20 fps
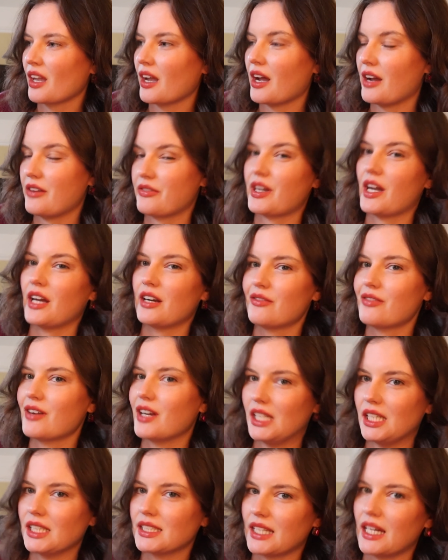I've kind of
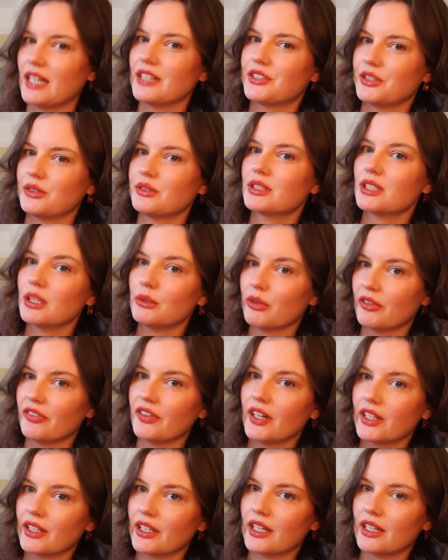realised that I do still
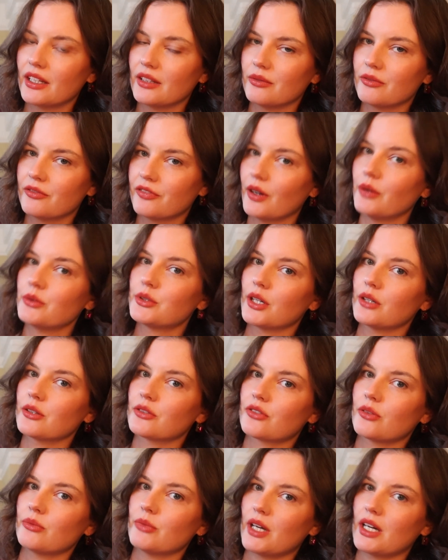prefer the photos
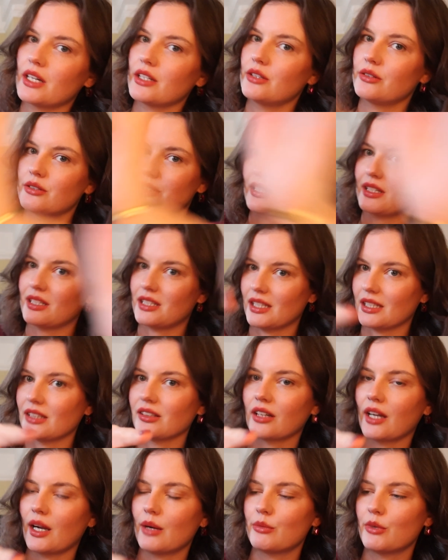from that, use this
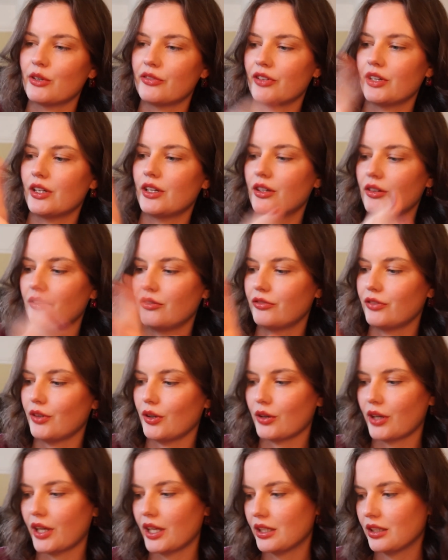little camera for
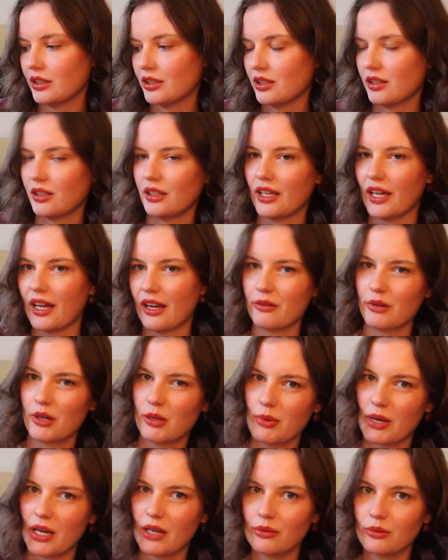vlogging and like out and
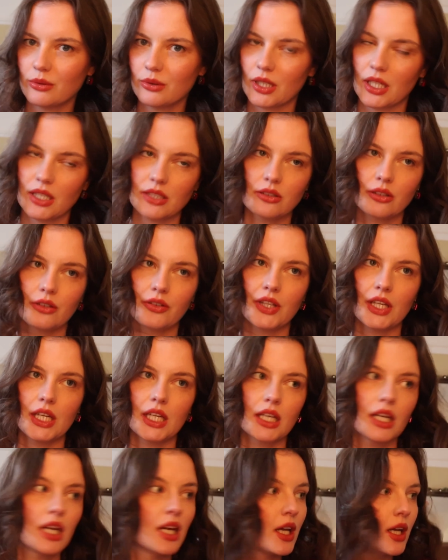about, that sort of
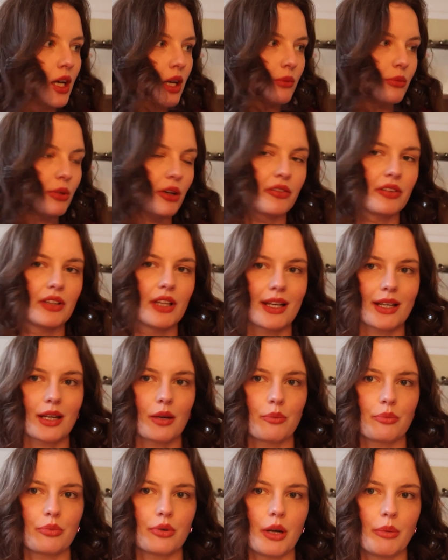thing. But for like
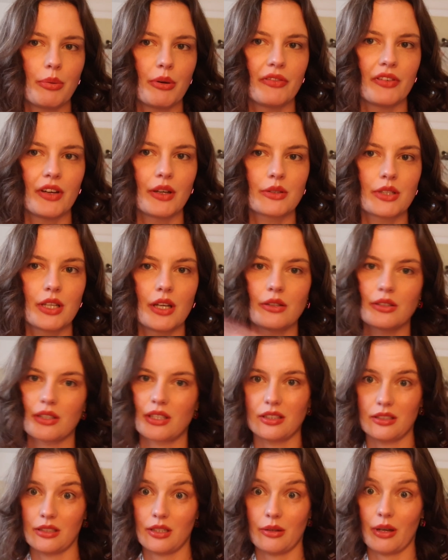proper photos,
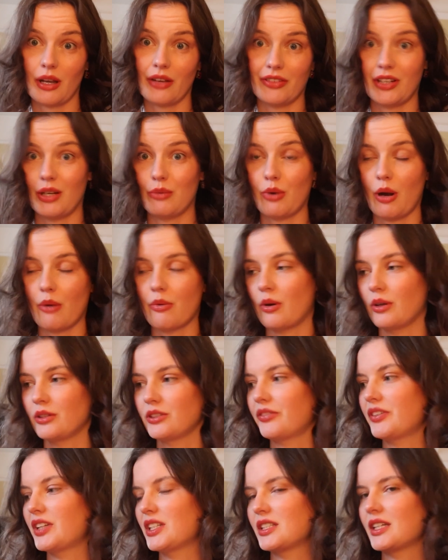because I don't have any proper
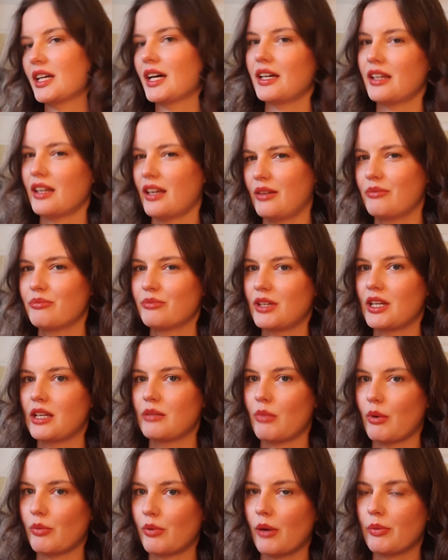ones of this yet, I
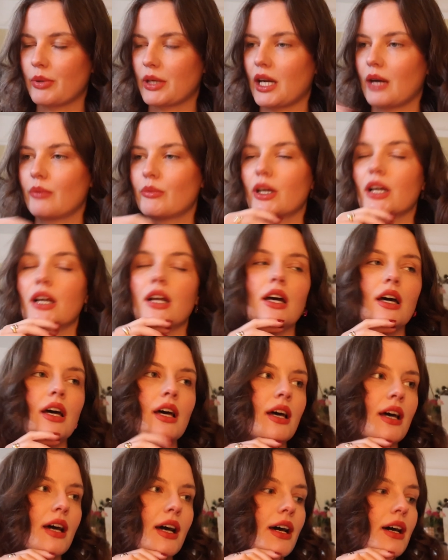need my proper camera.
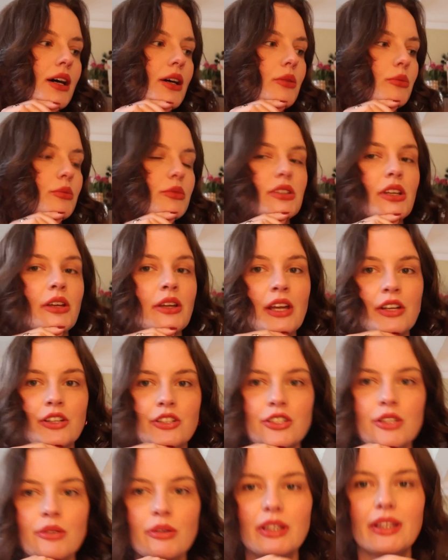So yeah,
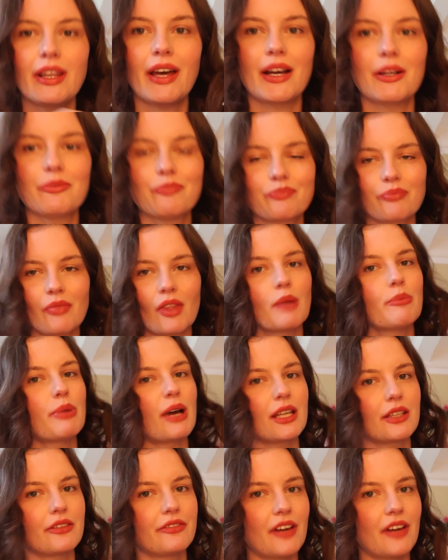just doing that by the